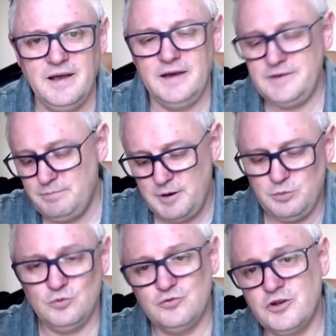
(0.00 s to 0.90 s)
And then
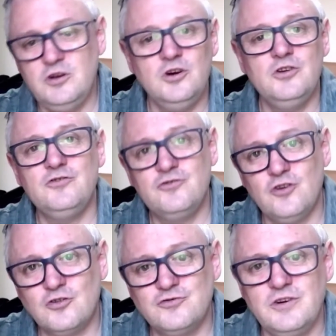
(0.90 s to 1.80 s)
people also learn
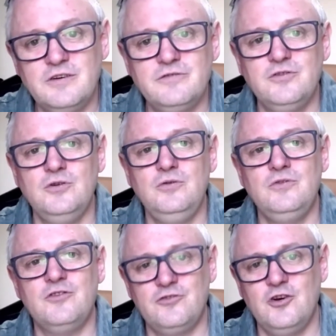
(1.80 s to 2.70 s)
doctrine through
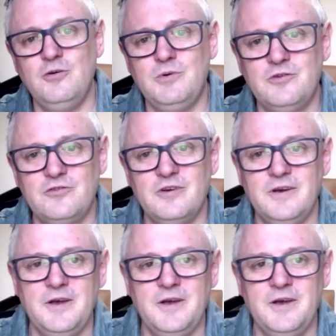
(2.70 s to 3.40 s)
the sermons.